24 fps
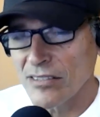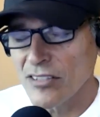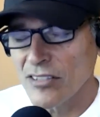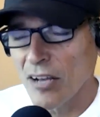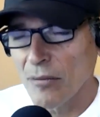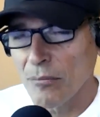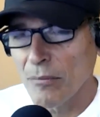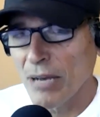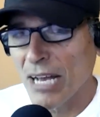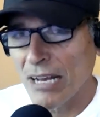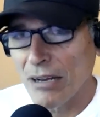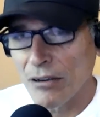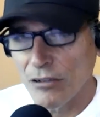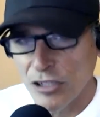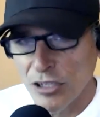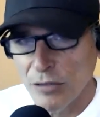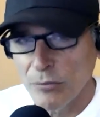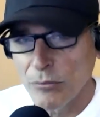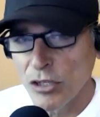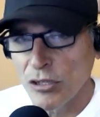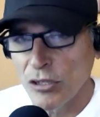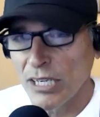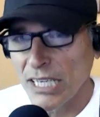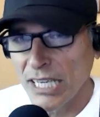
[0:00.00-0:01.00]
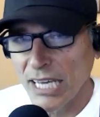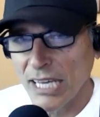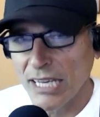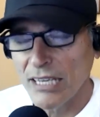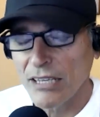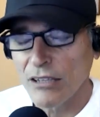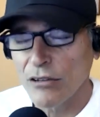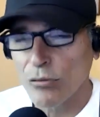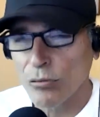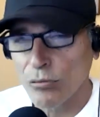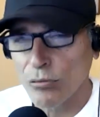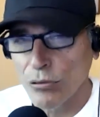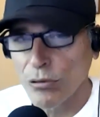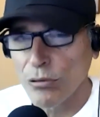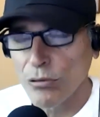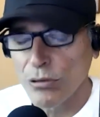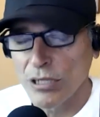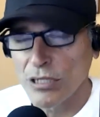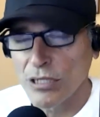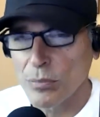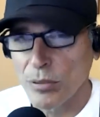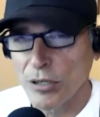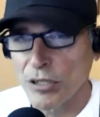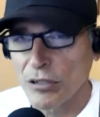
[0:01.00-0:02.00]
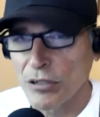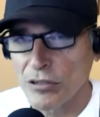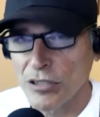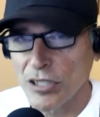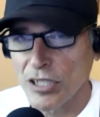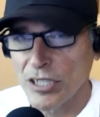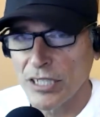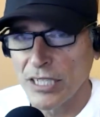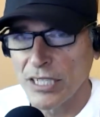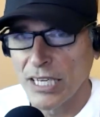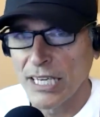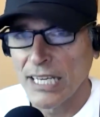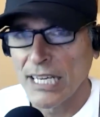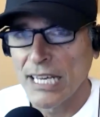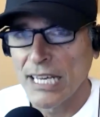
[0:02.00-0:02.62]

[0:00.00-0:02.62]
somehow communicating through this person